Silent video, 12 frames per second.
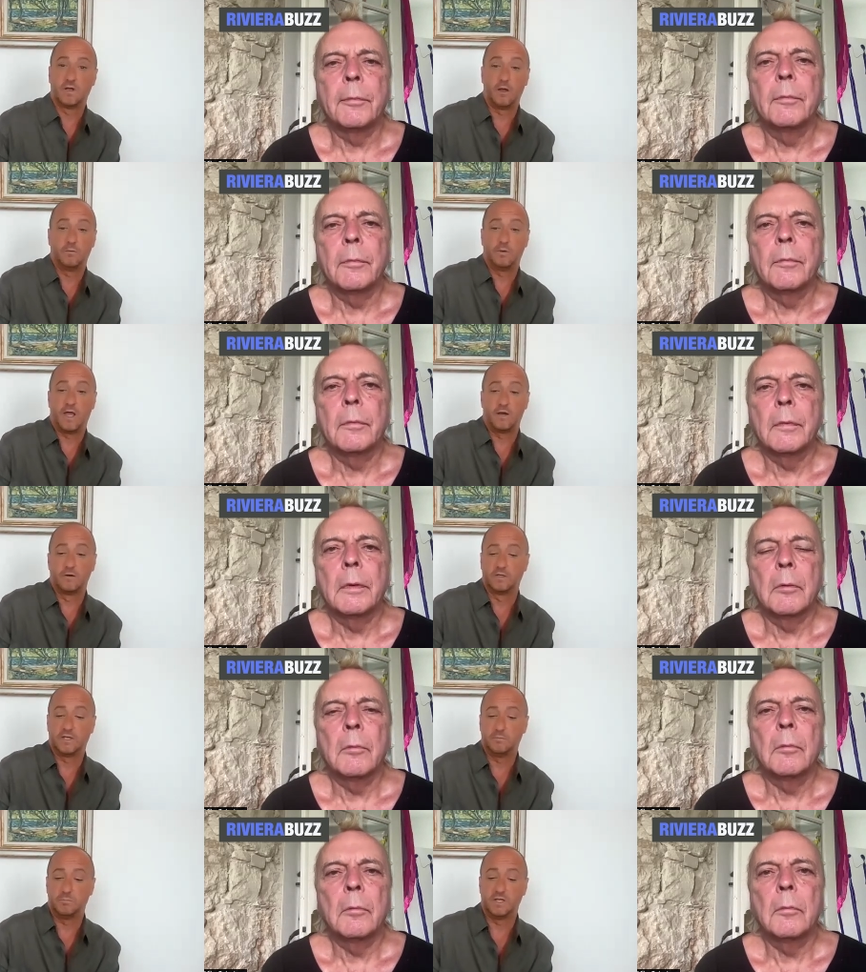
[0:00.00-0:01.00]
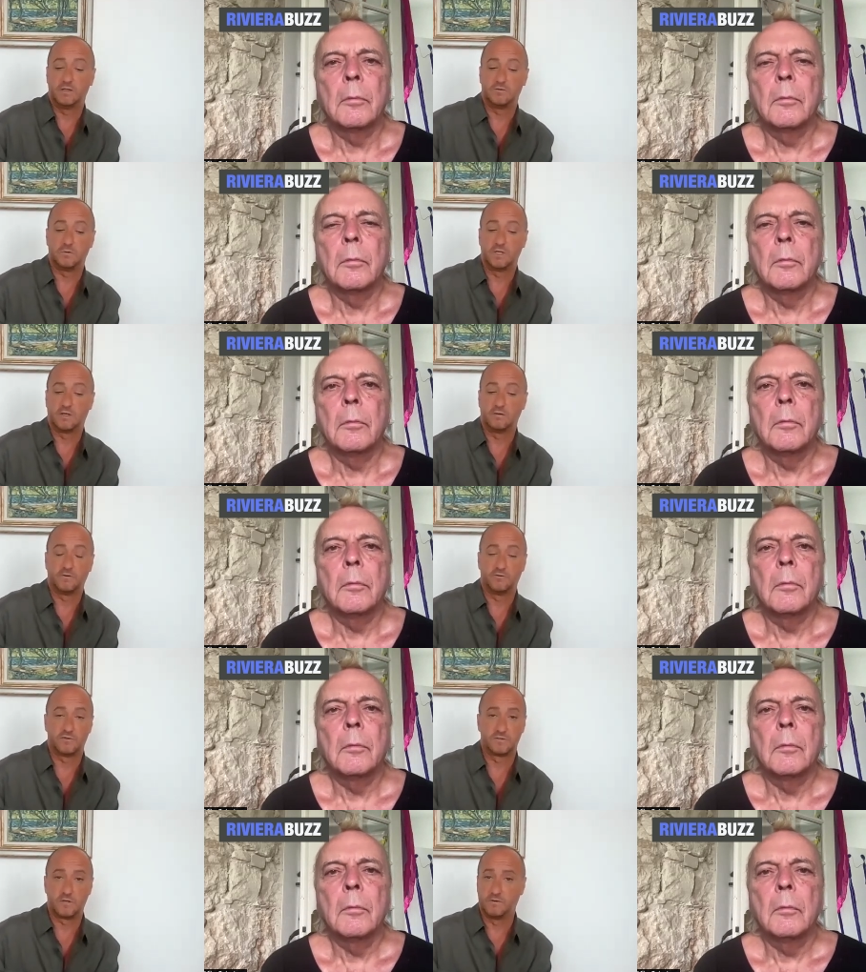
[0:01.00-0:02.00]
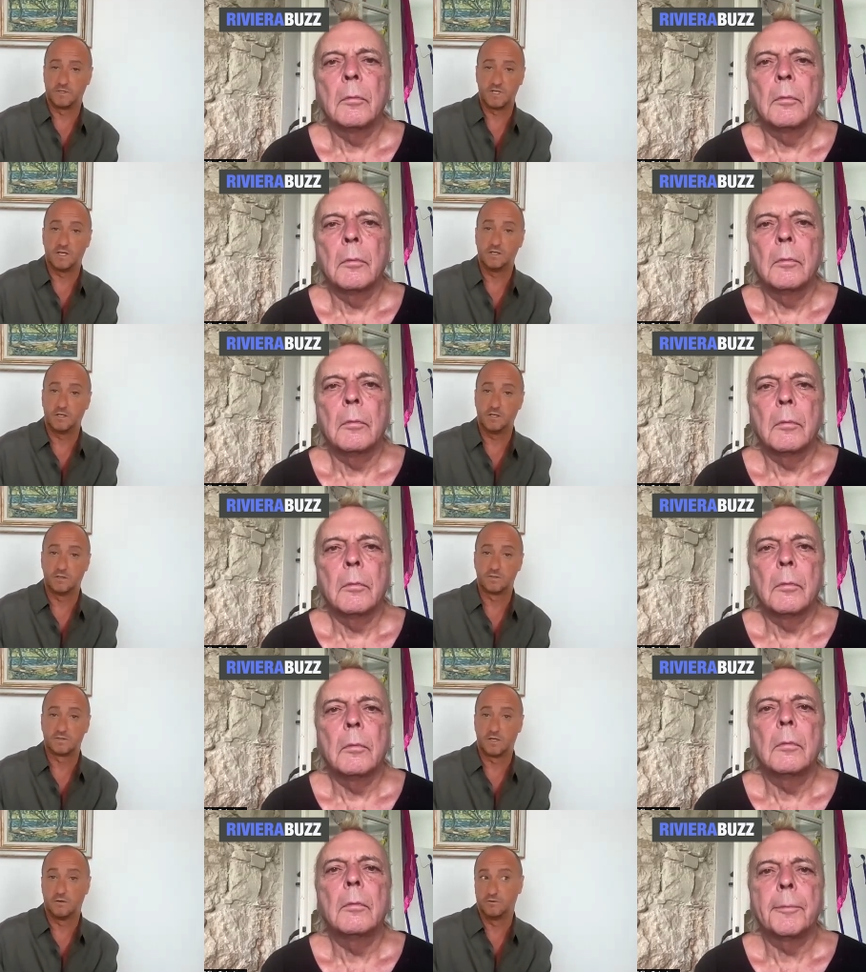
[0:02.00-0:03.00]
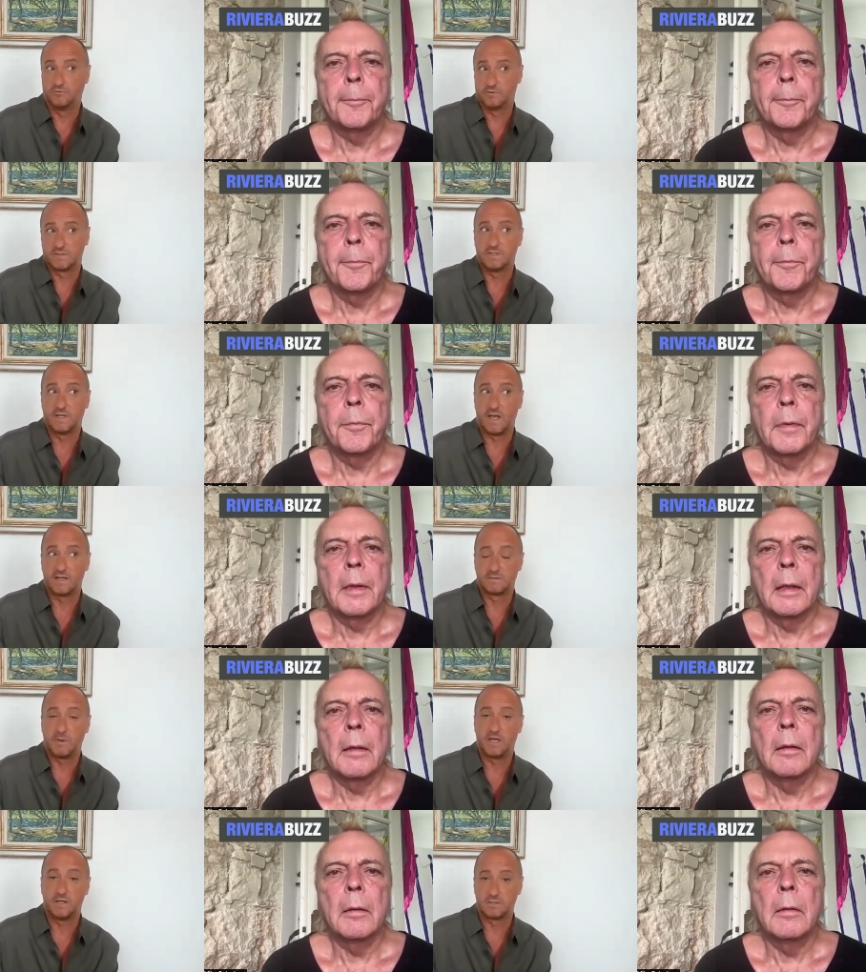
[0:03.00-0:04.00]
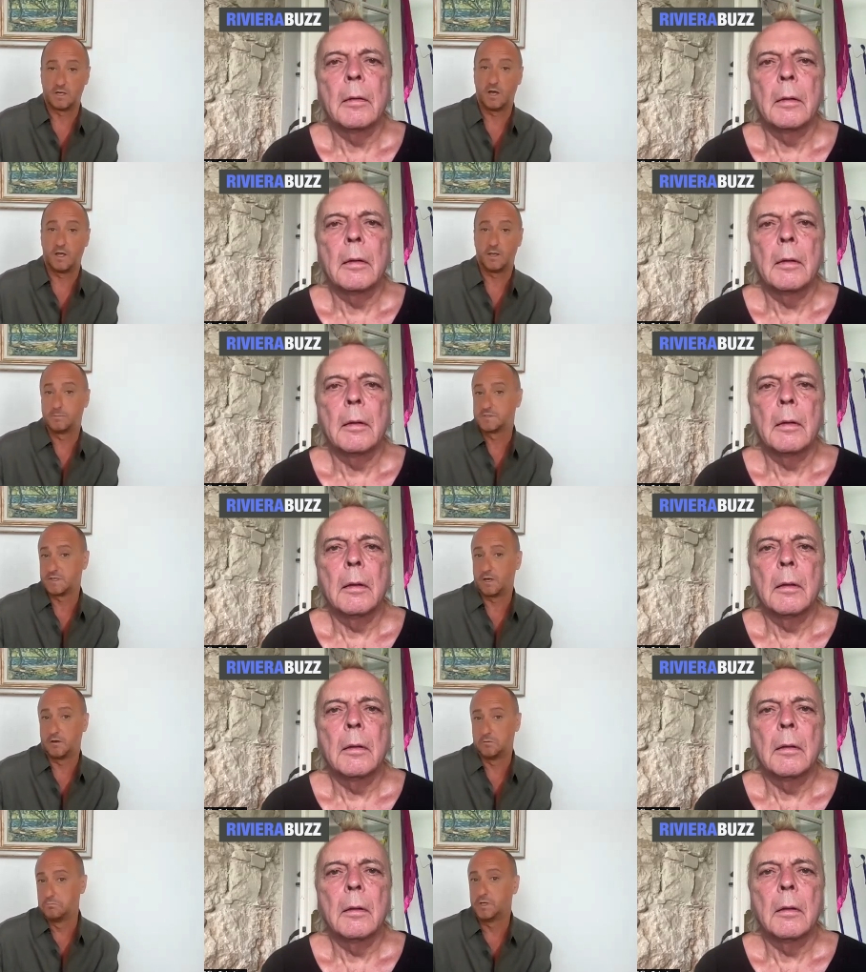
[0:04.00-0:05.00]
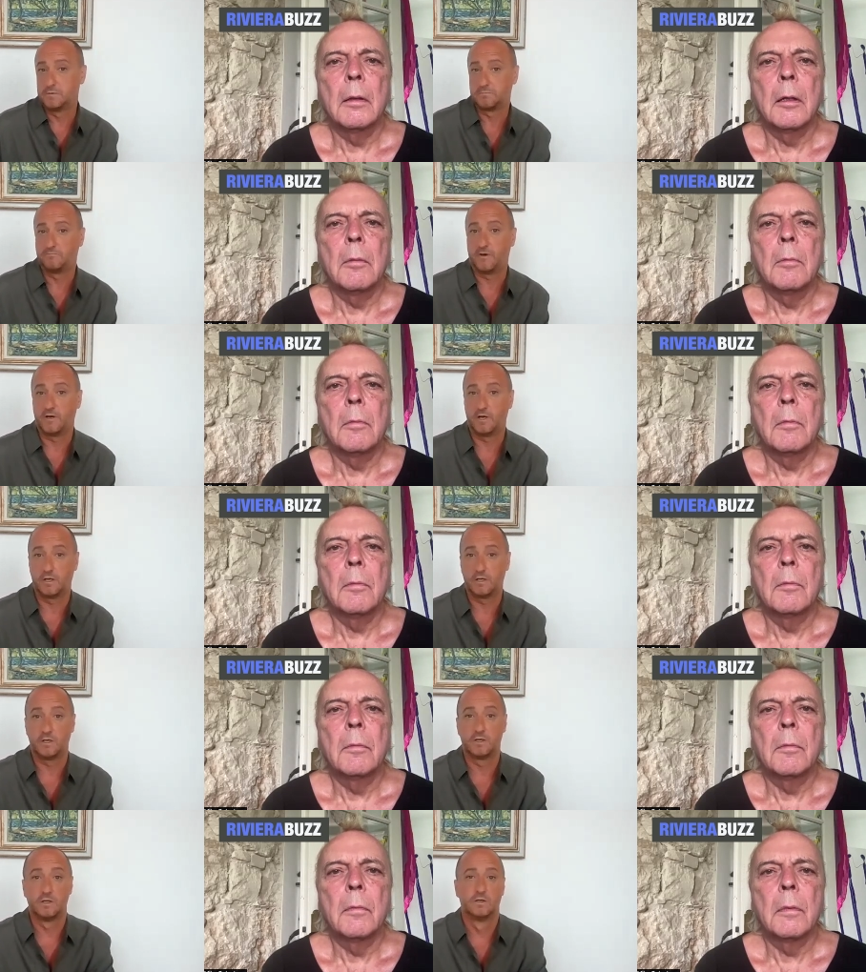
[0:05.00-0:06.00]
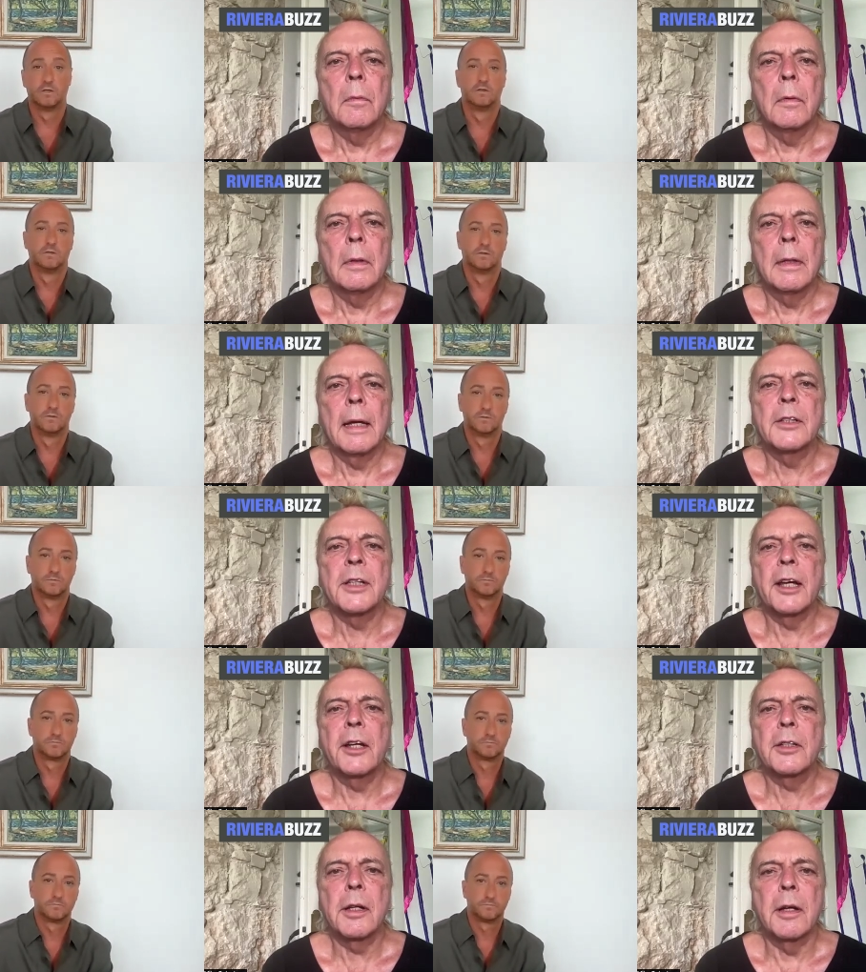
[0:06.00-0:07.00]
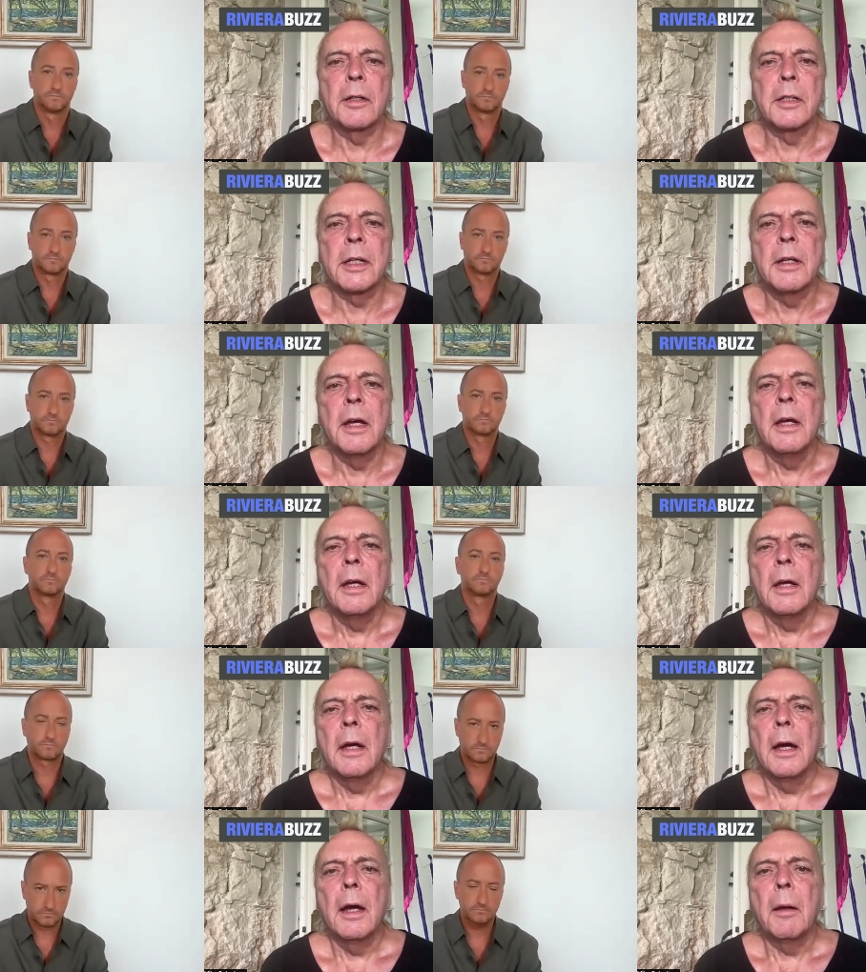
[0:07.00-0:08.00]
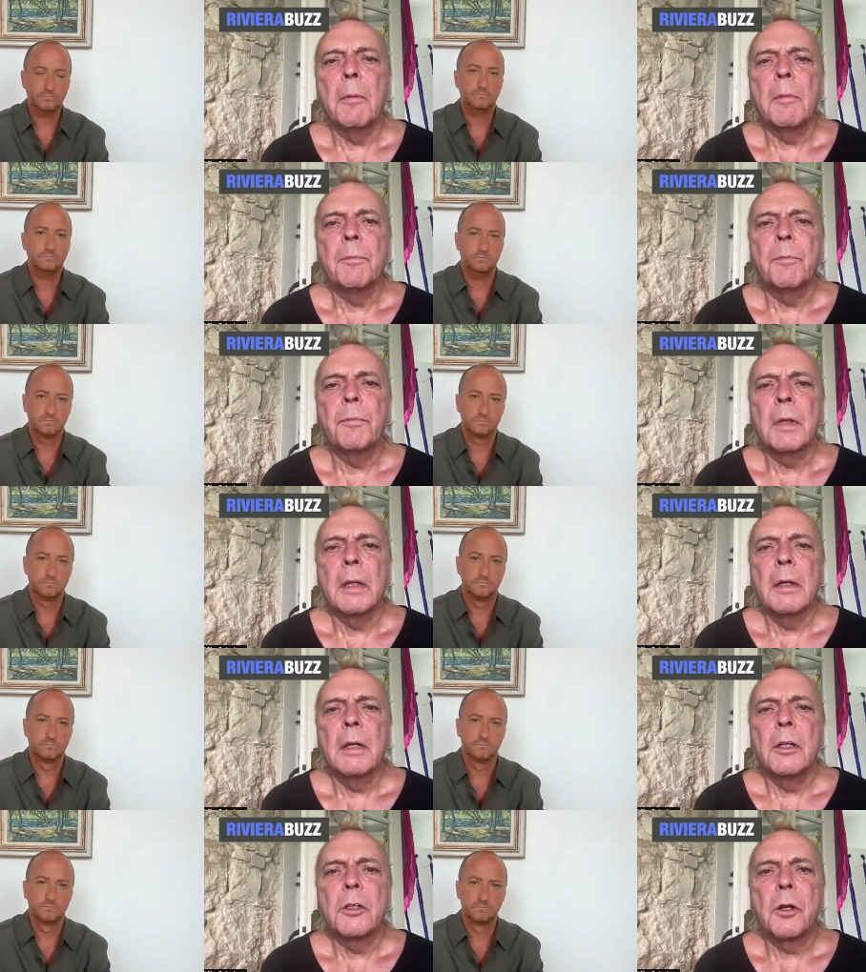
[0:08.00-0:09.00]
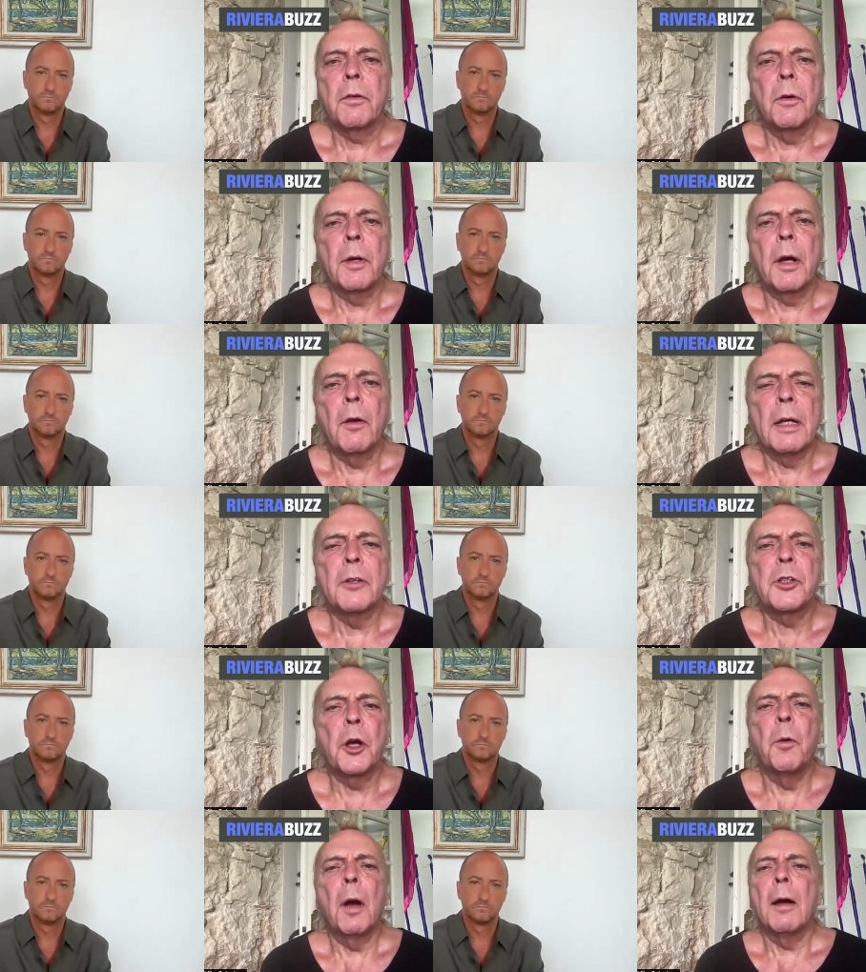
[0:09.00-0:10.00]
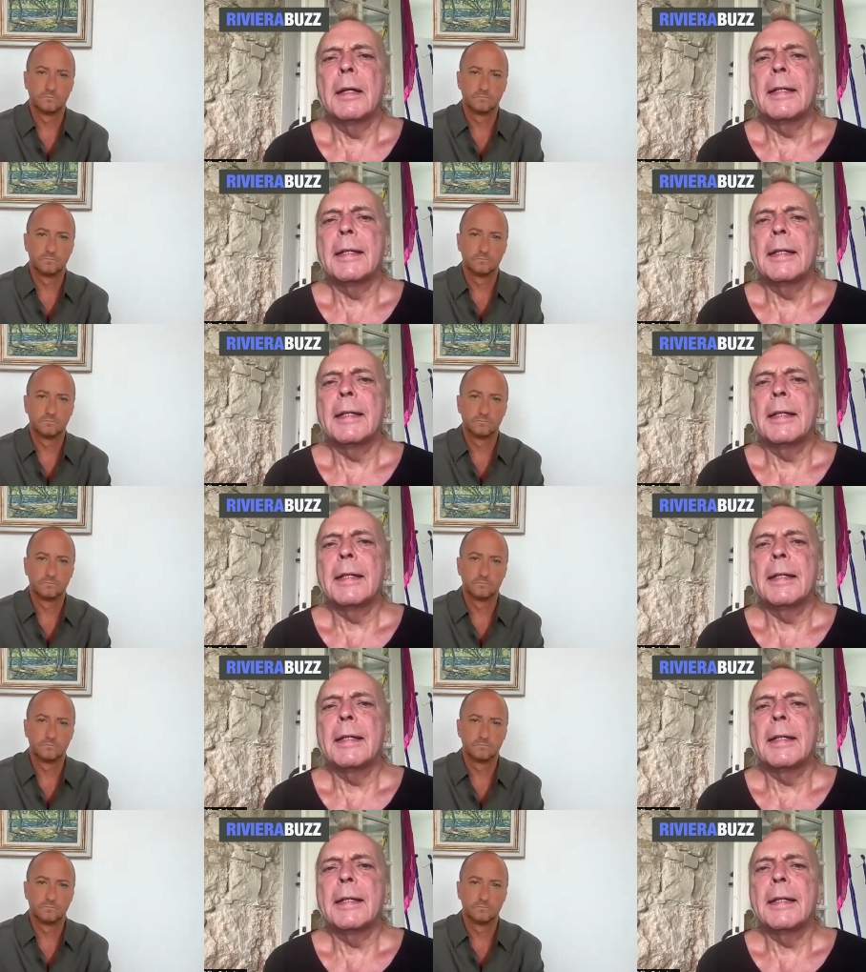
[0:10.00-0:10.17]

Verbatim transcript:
Speaker 1: I had only been doing it for just over 10 years. So, and just in that span of time. So it was very
Speaker 2: good. That's excellent. Uh, sort of going on. So,